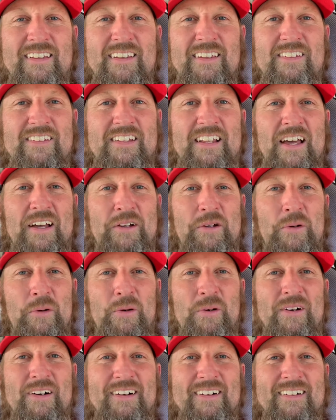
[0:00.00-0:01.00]
Isn't that
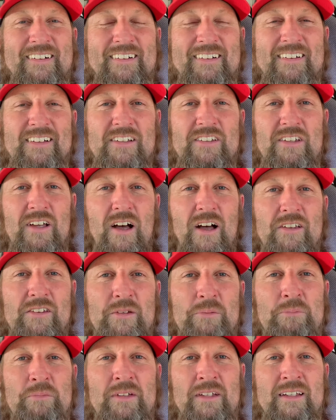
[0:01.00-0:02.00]
cool? That's
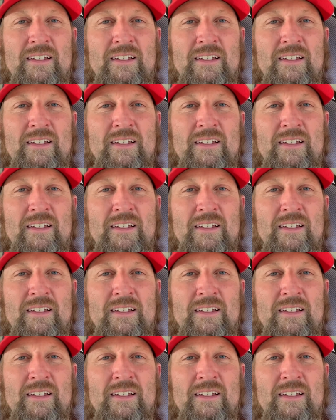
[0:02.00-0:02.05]
awesome.